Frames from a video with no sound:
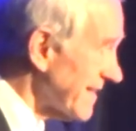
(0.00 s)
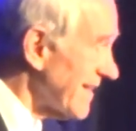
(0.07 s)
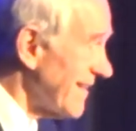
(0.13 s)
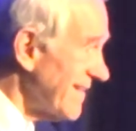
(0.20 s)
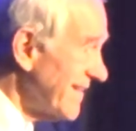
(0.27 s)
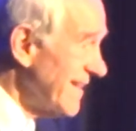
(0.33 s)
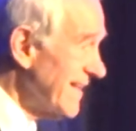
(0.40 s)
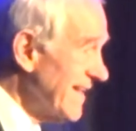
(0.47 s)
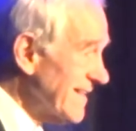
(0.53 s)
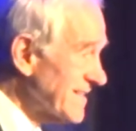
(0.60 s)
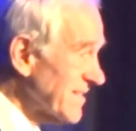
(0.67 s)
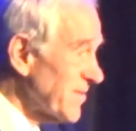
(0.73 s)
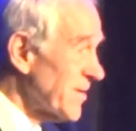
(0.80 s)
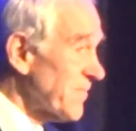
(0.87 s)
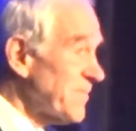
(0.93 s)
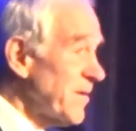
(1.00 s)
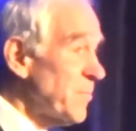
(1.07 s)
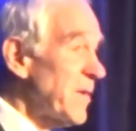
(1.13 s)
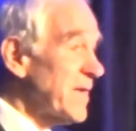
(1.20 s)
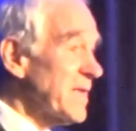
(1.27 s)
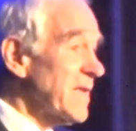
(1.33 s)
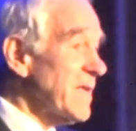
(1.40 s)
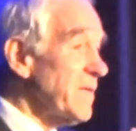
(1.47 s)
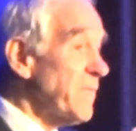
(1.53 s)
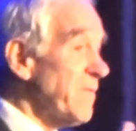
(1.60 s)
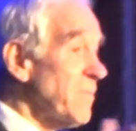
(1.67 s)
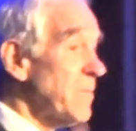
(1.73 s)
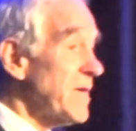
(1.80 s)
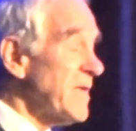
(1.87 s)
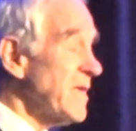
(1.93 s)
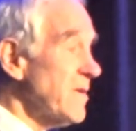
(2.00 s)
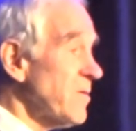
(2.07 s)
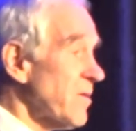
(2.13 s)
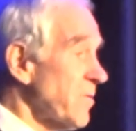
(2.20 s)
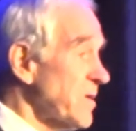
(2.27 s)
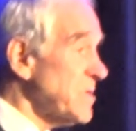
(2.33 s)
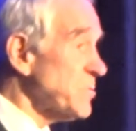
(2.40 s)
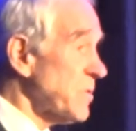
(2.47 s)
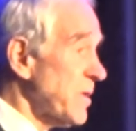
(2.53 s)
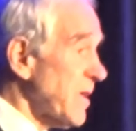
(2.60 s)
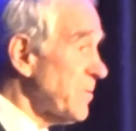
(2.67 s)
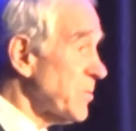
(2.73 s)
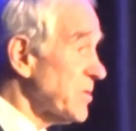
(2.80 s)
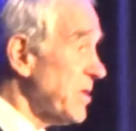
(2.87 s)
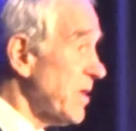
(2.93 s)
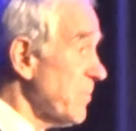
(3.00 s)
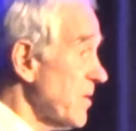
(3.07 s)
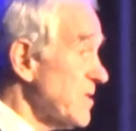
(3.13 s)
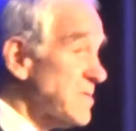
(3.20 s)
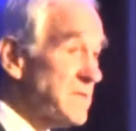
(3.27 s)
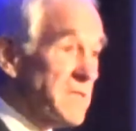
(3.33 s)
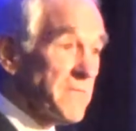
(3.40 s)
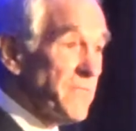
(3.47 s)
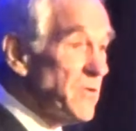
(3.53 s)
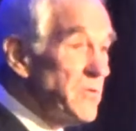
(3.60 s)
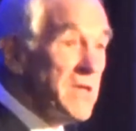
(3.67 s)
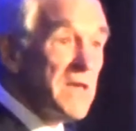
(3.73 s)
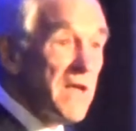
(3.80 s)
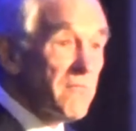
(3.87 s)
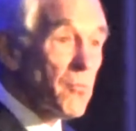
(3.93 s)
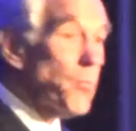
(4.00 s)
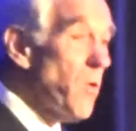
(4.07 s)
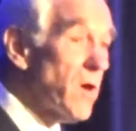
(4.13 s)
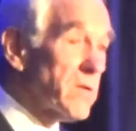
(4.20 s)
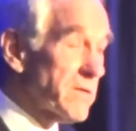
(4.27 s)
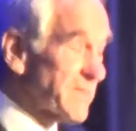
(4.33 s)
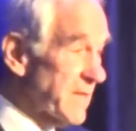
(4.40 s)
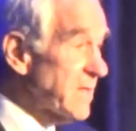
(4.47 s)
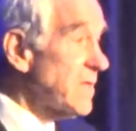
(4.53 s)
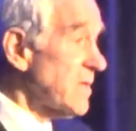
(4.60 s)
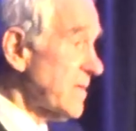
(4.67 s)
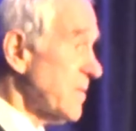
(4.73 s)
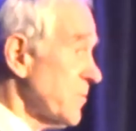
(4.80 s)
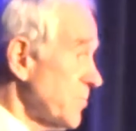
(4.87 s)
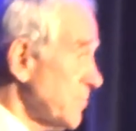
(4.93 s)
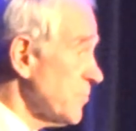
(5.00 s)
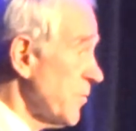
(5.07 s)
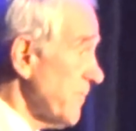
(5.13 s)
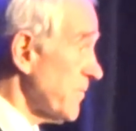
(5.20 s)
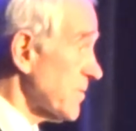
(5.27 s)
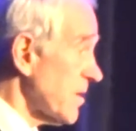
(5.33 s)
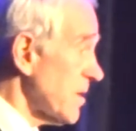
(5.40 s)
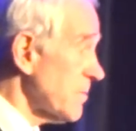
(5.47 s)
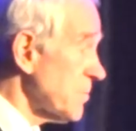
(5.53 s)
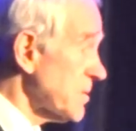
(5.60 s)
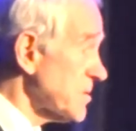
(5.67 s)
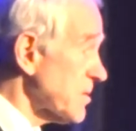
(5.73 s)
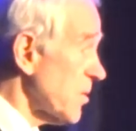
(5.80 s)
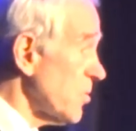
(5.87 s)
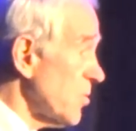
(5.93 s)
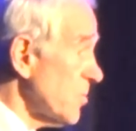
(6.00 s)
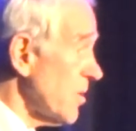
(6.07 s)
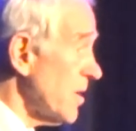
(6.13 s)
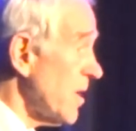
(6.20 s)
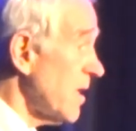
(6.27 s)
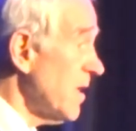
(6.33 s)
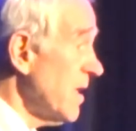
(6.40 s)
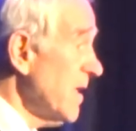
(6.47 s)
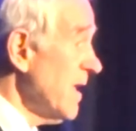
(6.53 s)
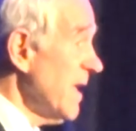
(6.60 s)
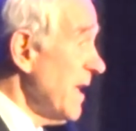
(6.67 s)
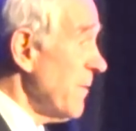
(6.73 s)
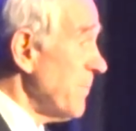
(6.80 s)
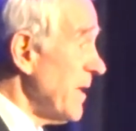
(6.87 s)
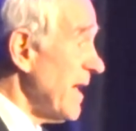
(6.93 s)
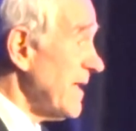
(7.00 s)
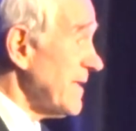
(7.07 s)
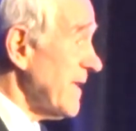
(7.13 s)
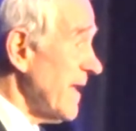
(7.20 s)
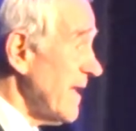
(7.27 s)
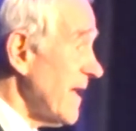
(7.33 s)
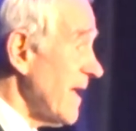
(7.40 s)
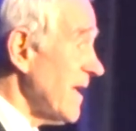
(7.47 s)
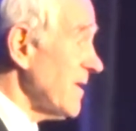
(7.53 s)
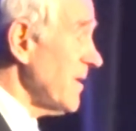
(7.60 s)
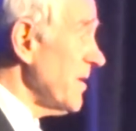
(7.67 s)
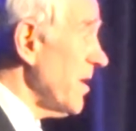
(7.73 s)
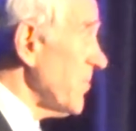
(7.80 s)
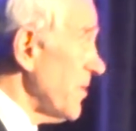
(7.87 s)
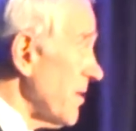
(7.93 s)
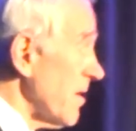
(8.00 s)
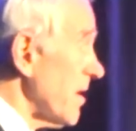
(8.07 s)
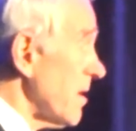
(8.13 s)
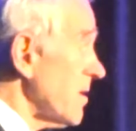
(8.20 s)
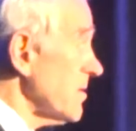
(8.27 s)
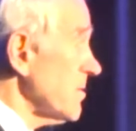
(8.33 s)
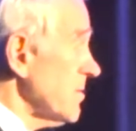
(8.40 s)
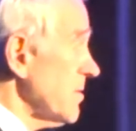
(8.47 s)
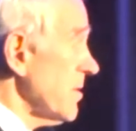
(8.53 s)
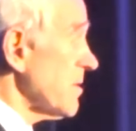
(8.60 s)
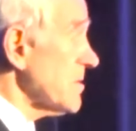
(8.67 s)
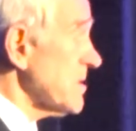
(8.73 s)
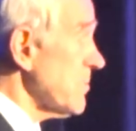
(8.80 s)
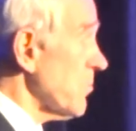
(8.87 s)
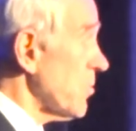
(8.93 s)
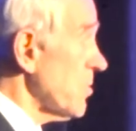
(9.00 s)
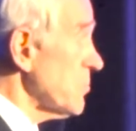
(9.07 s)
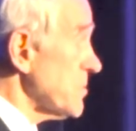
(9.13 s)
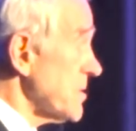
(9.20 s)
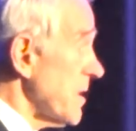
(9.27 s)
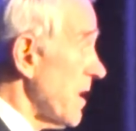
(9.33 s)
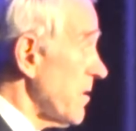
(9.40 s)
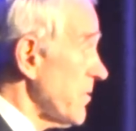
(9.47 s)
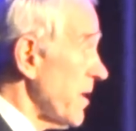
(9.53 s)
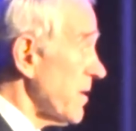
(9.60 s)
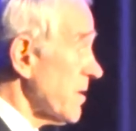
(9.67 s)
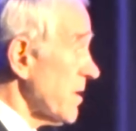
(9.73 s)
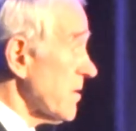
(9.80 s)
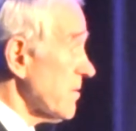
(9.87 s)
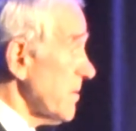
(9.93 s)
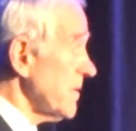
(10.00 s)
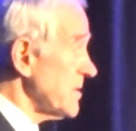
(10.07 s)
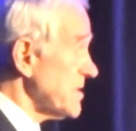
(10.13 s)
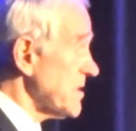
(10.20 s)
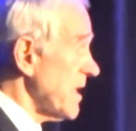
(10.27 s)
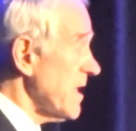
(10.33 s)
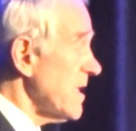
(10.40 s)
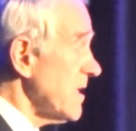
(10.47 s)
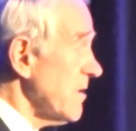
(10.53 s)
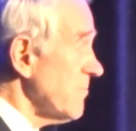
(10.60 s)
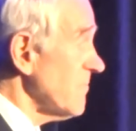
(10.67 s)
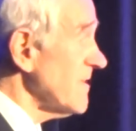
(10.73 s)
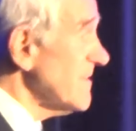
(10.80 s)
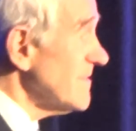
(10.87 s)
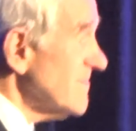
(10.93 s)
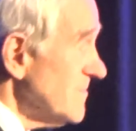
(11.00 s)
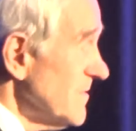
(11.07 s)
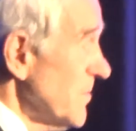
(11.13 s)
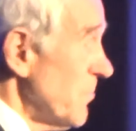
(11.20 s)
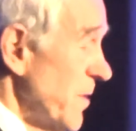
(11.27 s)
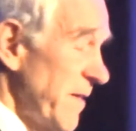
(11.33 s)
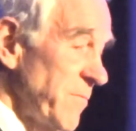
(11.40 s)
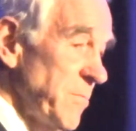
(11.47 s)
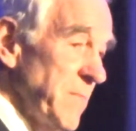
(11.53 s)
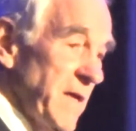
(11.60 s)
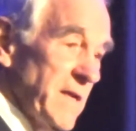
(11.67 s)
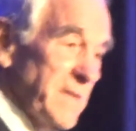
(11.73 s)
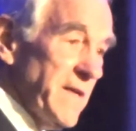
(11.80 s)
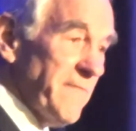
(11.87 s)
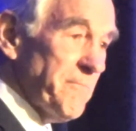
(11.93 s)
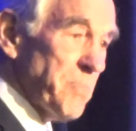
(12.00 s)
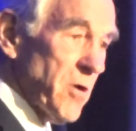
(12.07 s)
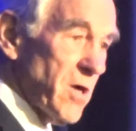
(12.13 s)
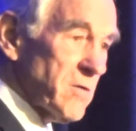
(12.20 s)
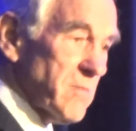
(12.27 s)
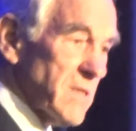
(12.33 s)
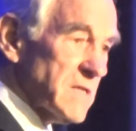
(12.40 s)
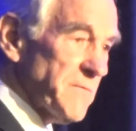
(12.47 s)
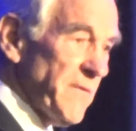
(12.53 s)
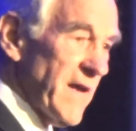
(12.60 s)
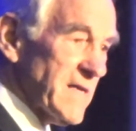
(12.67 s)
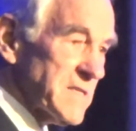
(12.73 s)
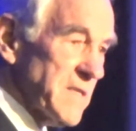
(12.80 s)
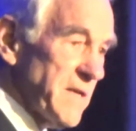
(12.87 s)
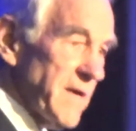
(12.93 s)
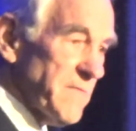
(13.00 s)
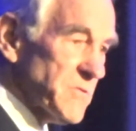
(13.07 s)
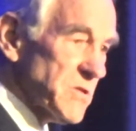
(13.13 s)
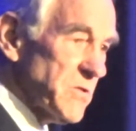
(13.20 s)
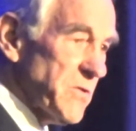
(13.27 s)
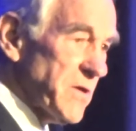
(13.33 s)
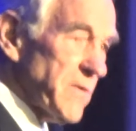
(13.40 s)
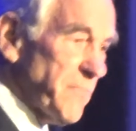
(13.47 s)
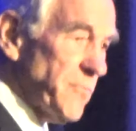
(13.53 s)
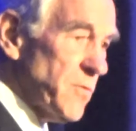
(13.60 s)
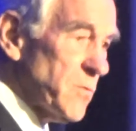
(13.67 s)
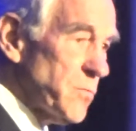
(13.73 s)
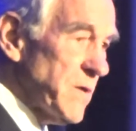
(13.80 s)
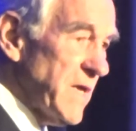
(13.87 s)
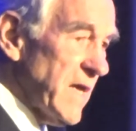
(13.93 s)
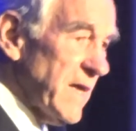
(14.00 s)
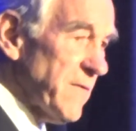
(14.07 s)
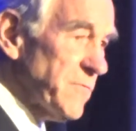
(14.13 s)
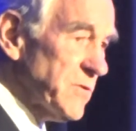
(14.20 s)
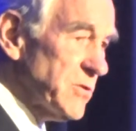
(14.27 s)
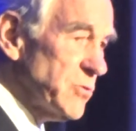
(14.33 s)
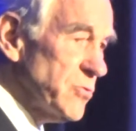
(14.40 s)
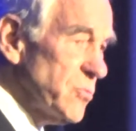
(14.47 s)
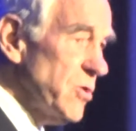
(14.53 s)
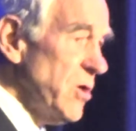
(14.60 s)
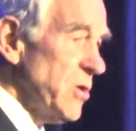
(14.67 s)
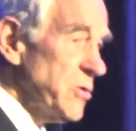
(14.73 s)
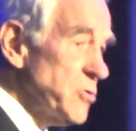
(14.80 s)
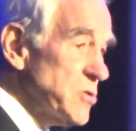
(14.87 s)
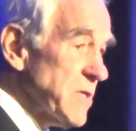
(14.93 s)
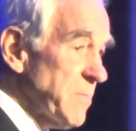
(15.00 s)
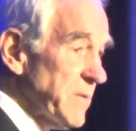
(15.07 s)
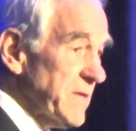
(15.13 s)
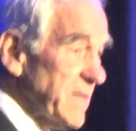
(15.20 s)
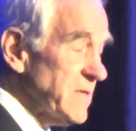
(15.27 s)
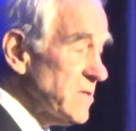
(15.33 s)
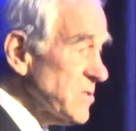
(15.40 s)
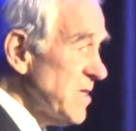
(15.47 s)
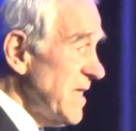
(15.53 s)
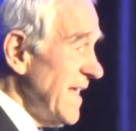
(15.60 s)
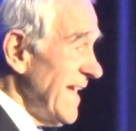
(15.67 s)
down. So if nobody, if everybody here agrees with the libertarian message, if you never water it down, then we've accomplished a whole lot. But uh, no, there are there are some groups now that literally state, well, we haven't made enough progress fast enough, so therefore we have to do something else.